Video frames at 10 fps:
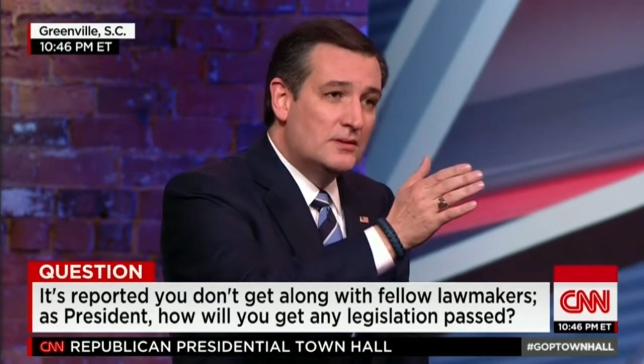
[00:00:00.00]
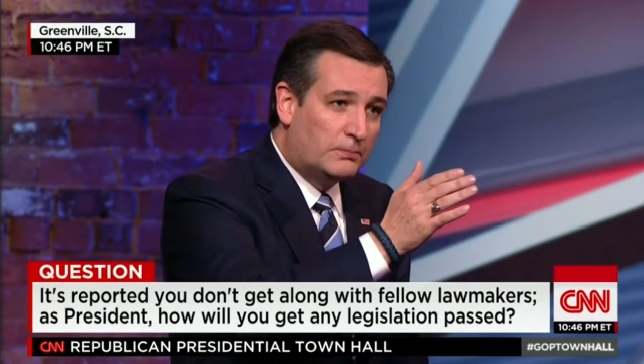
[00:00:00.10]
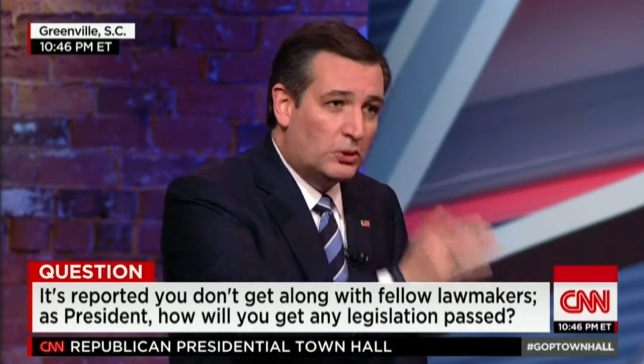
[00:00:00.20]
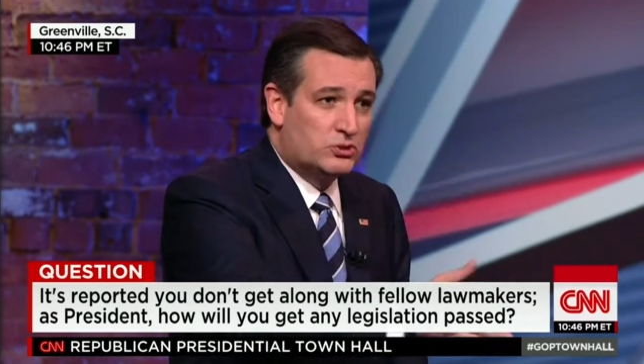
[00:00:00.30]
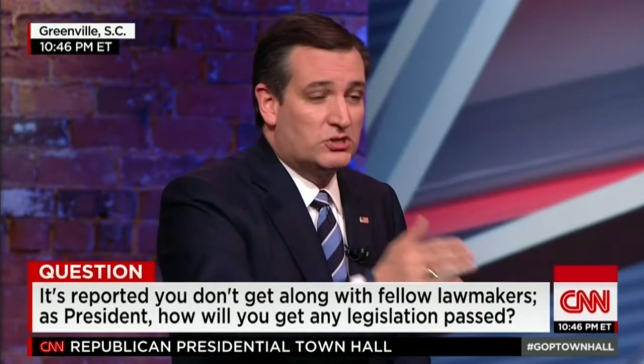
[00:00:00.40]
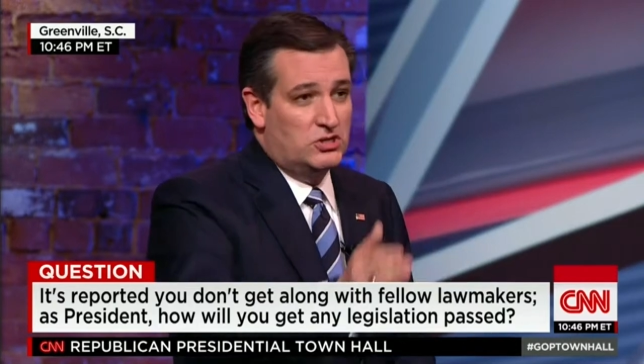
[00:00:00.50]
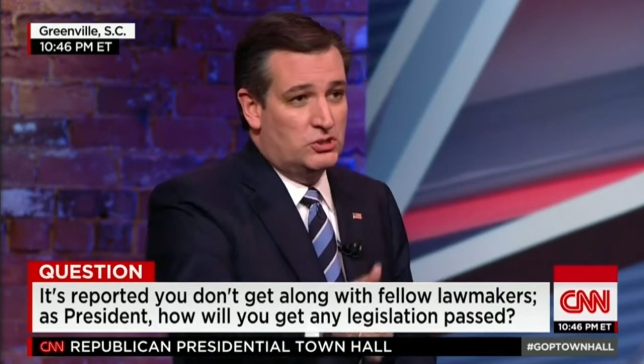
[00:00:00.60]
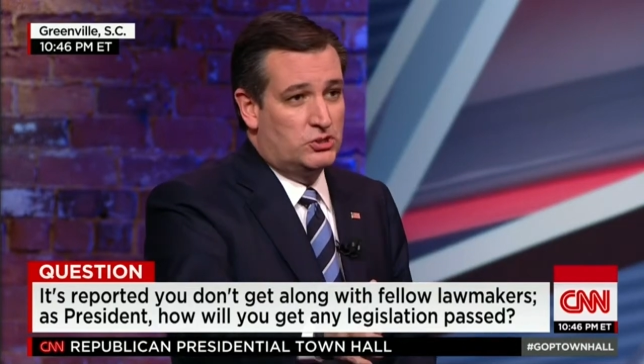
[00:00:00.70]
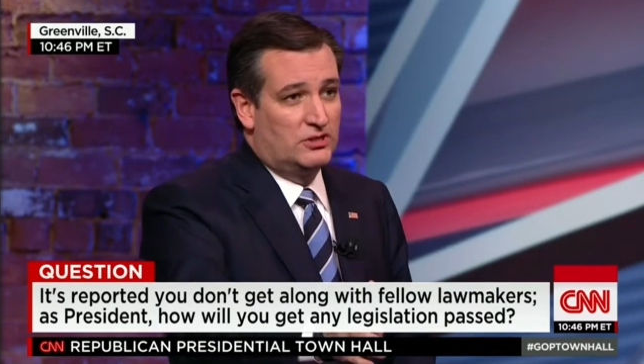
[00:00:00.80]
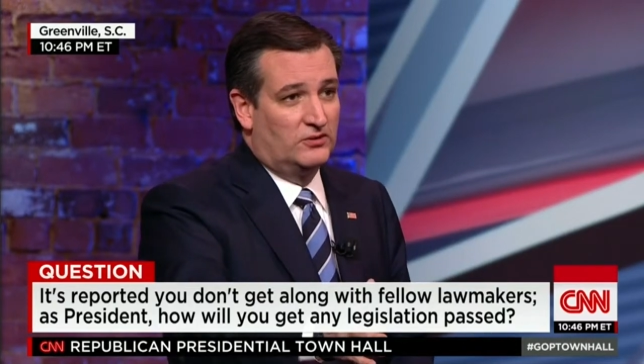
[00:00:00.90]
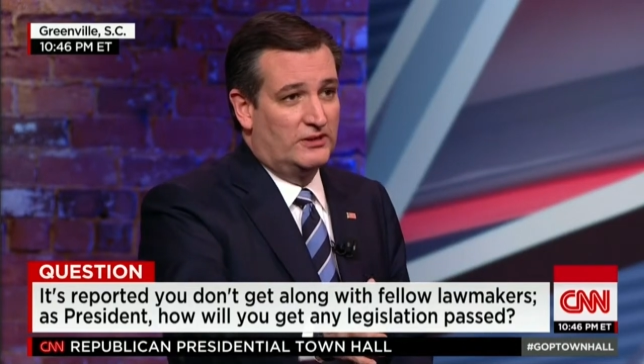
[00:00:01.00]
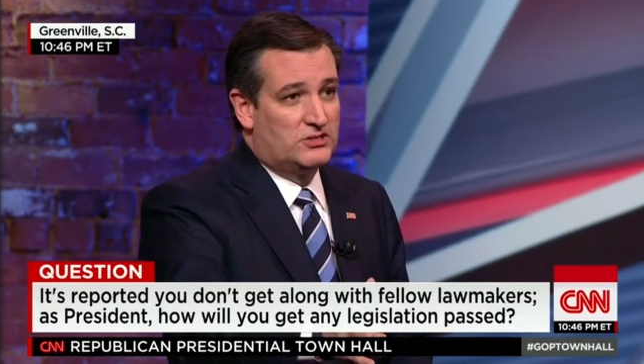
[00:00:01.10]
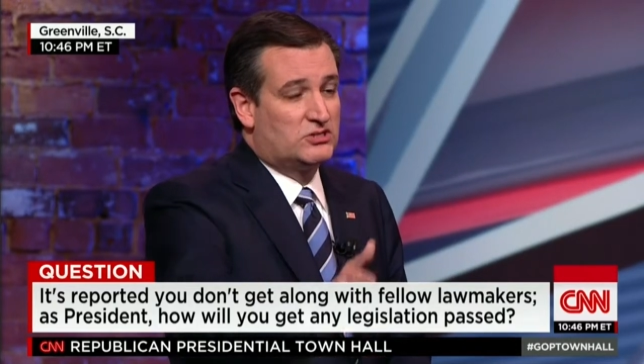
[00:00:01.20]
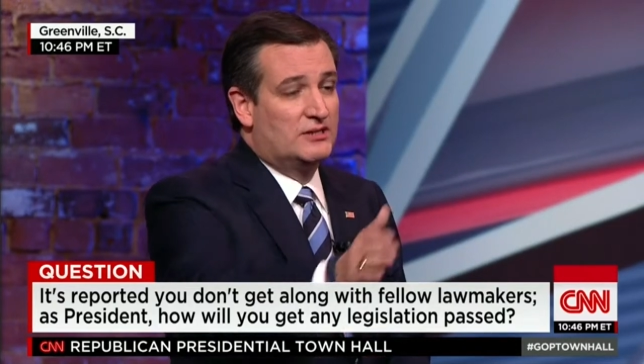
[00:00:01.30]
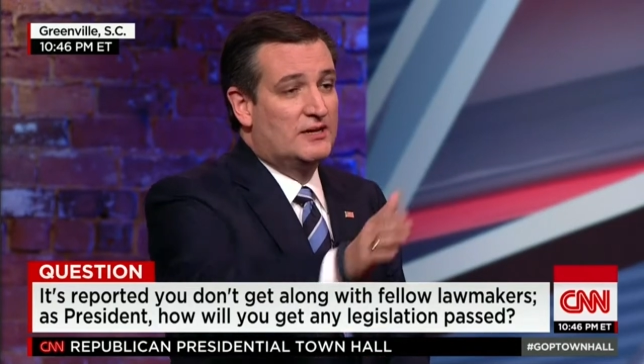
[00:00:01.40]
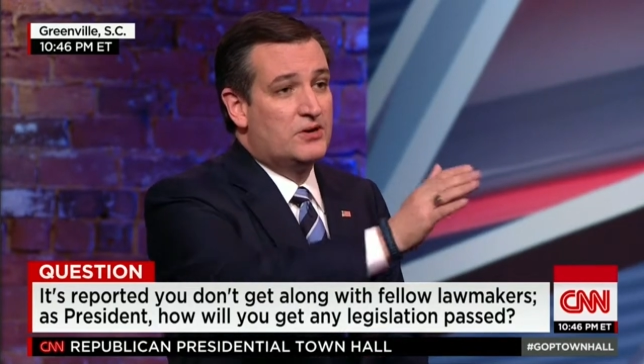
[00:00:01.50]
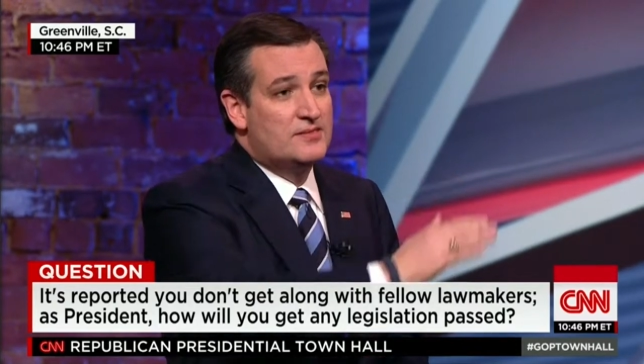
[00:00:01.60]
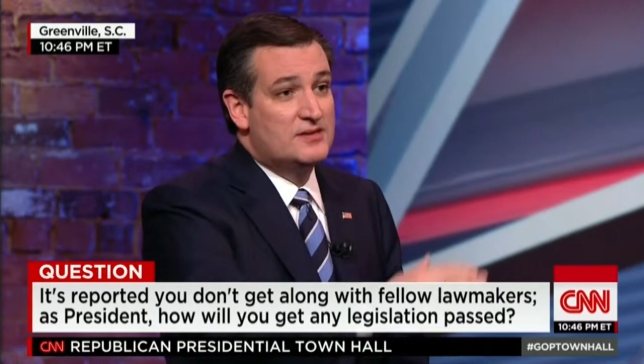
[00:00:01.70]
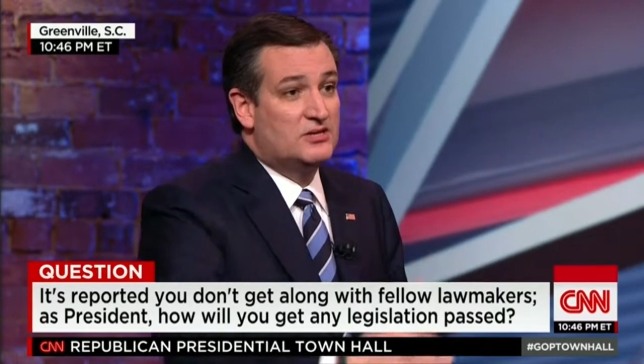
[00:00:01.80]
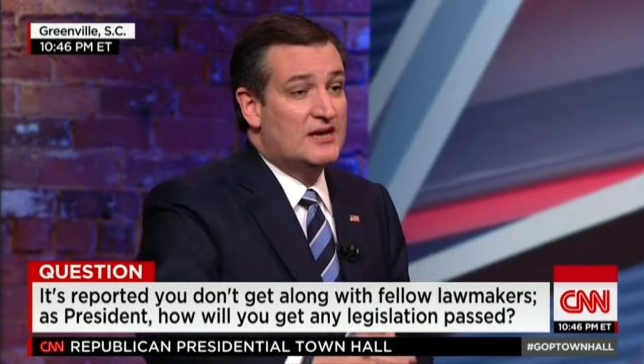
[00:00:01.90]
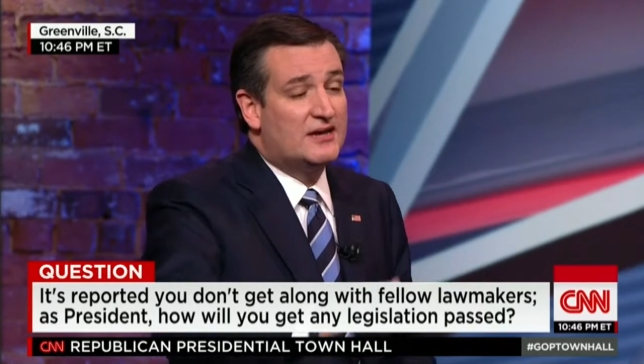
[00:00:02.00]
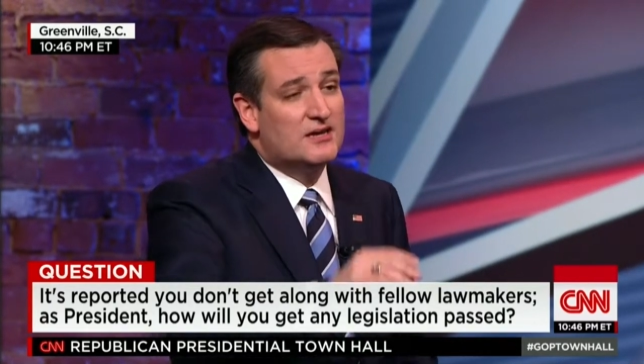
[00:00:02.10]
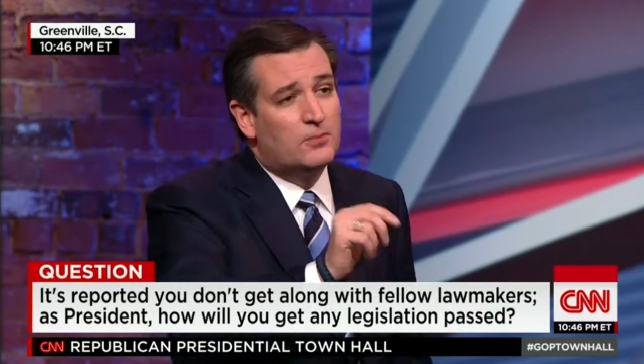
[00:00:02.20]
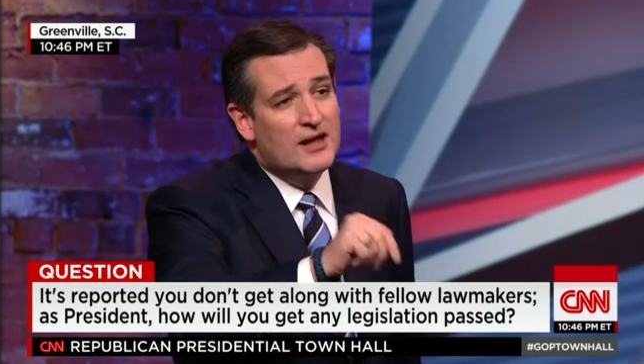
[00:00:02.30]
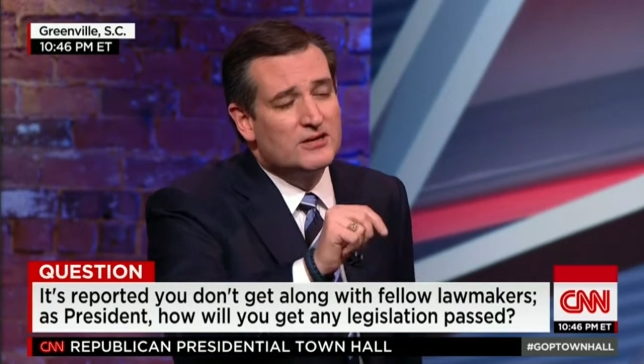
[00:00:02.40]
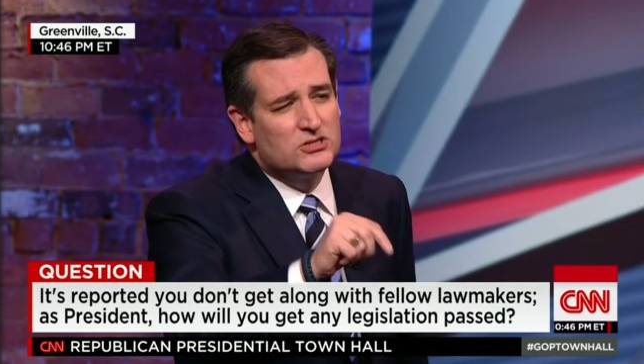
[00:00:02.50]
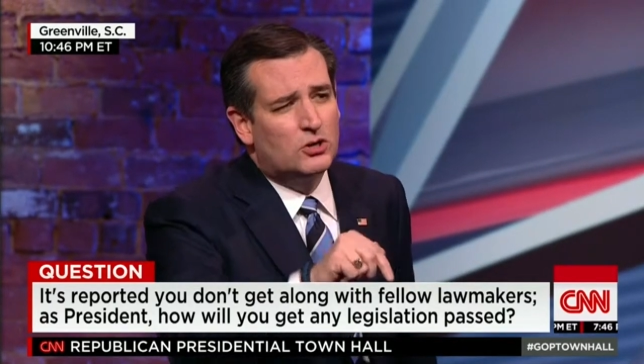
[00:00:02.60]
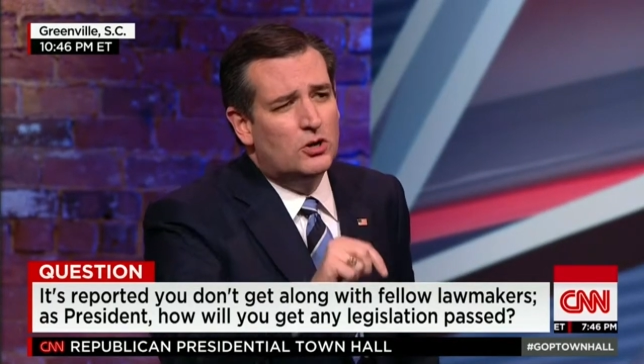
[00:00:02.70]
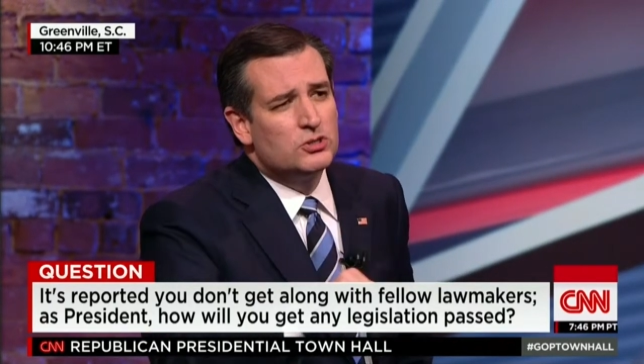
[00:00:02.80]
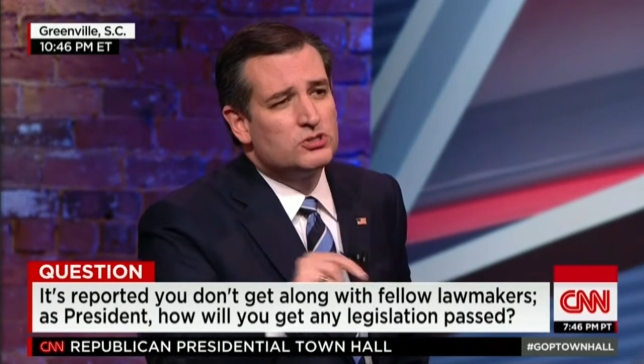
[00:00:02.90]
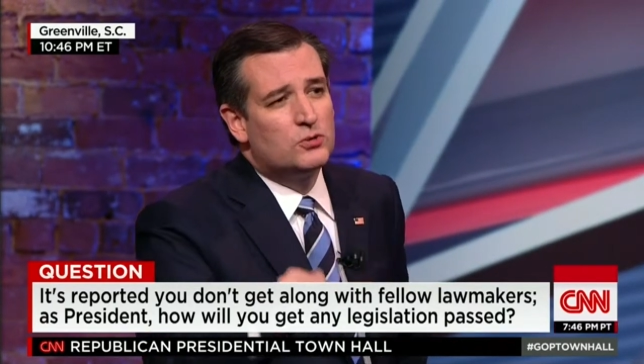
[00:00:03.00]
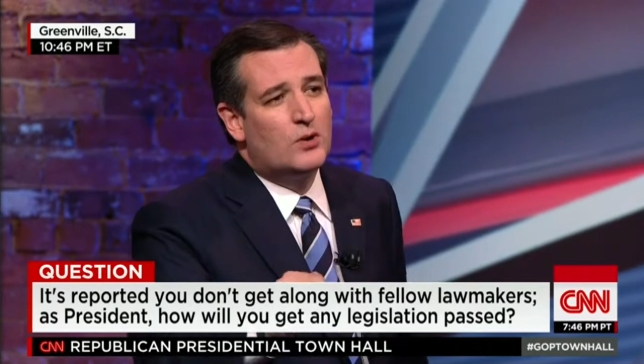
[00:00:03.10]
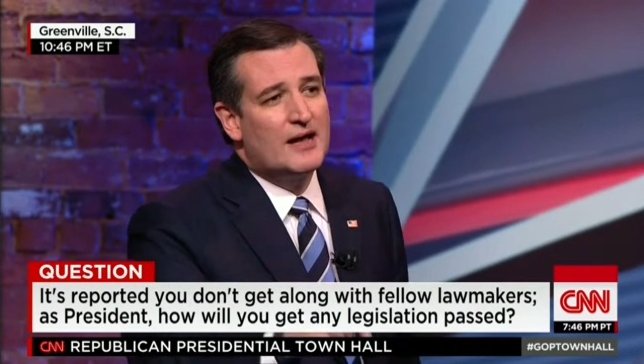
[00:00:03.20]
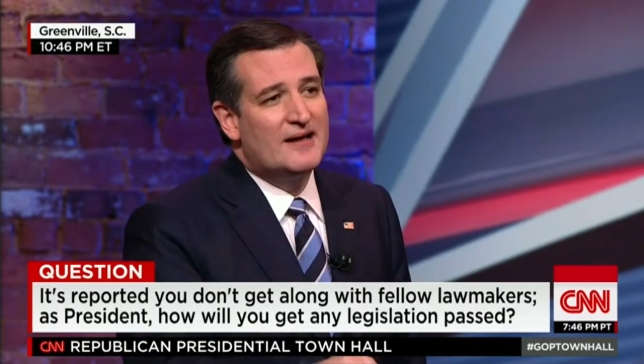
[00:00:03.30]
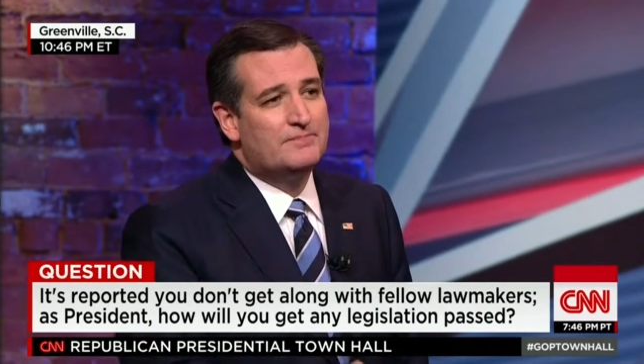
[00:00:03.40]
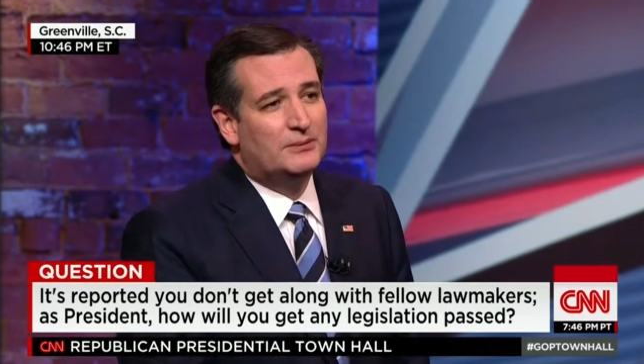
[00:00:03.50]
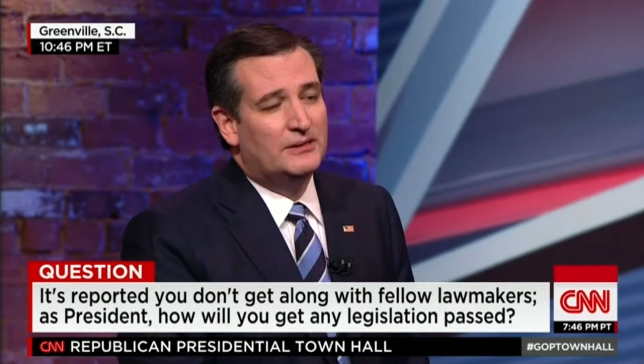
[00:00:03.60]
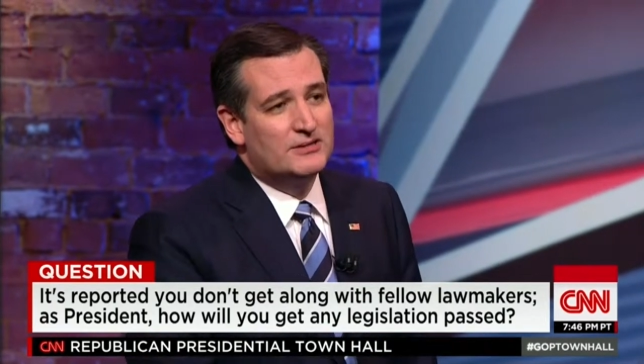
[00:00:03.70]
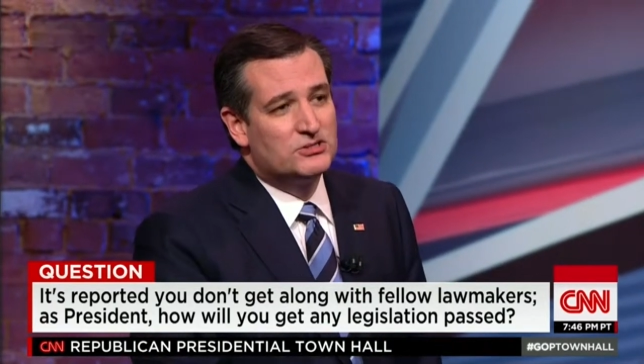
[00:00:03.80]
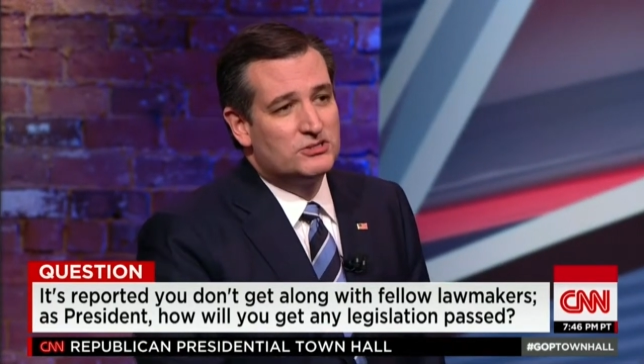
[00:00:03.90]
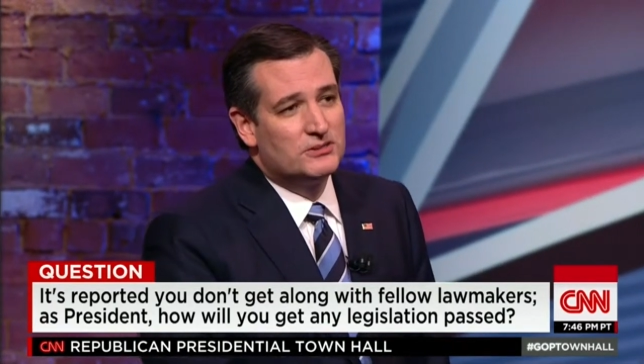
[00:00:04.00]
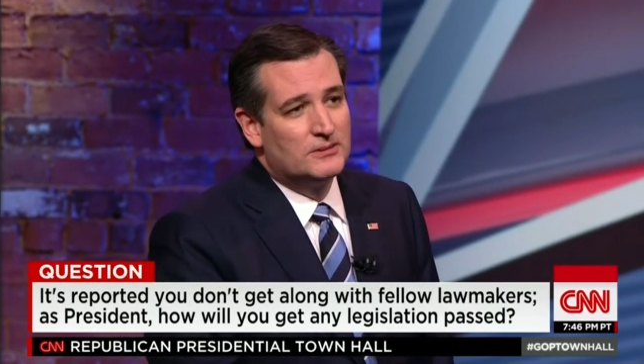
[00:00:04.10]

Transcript: persecution of religious liberty in the executive branch. It's also why I pledged